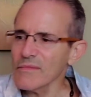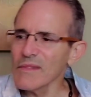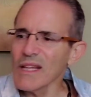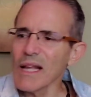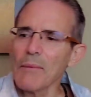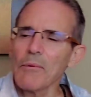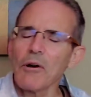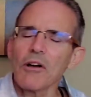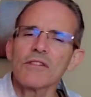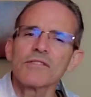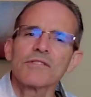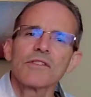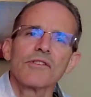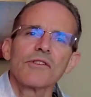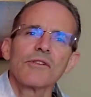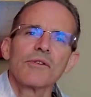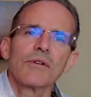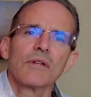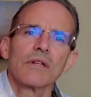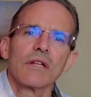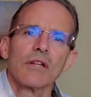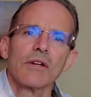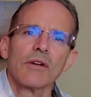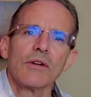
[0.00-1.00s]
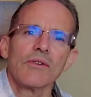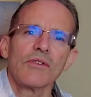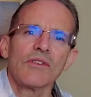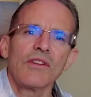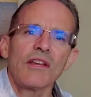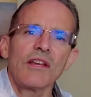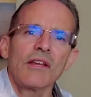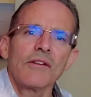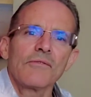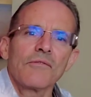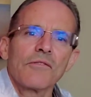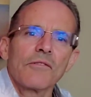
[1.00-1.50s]
I'm also doing
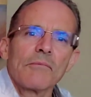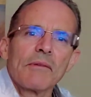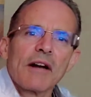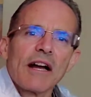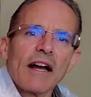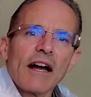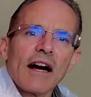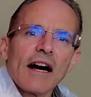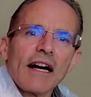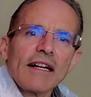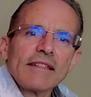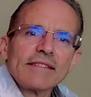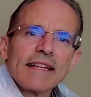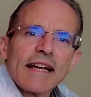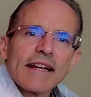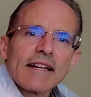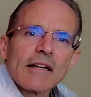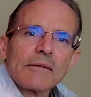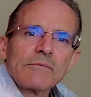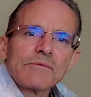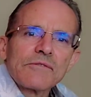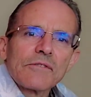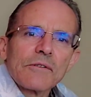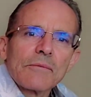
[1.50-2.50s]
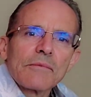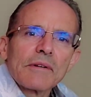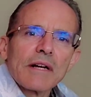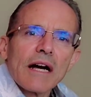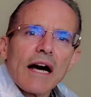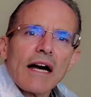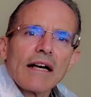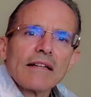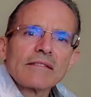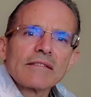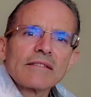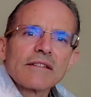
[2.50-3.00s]
lutein for my eyes. That comes from
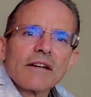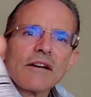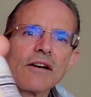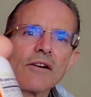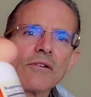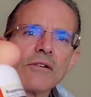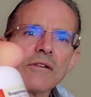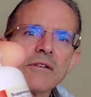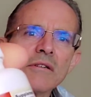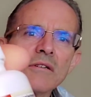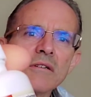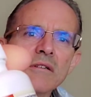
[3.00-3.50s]
Costco.